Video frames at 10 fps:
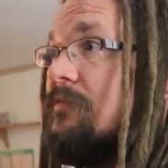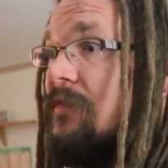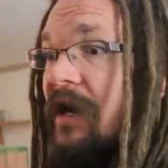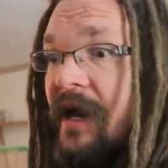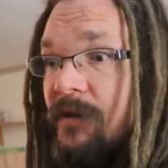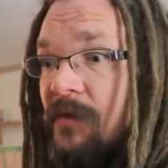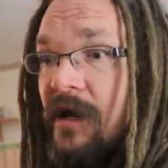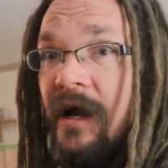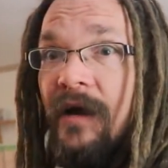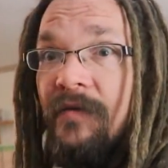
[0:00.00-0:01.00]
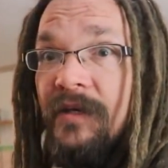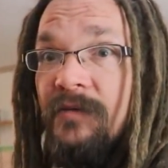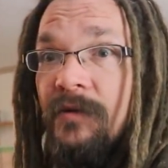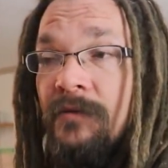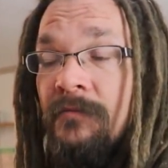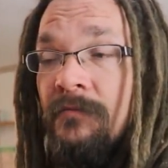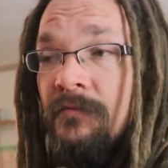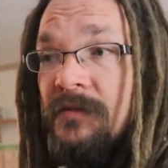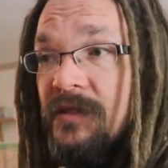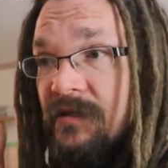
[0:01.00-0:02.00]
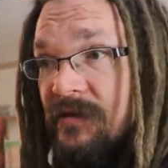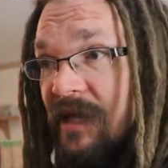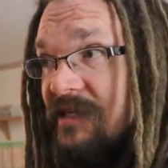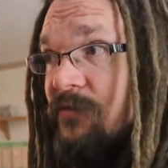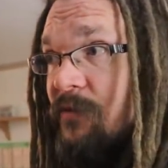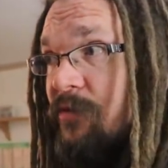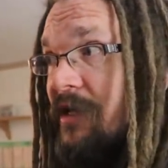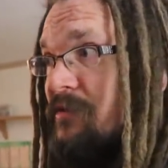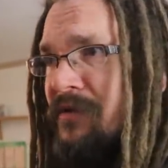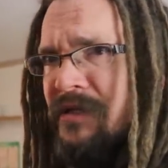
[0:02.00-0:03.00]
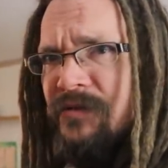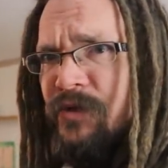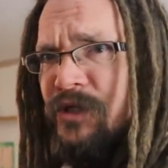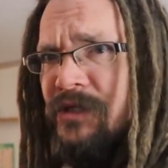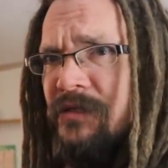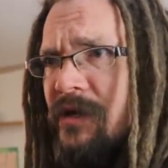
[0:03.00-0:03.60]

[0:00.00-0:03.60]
I had my eye on this one as a replacement because we just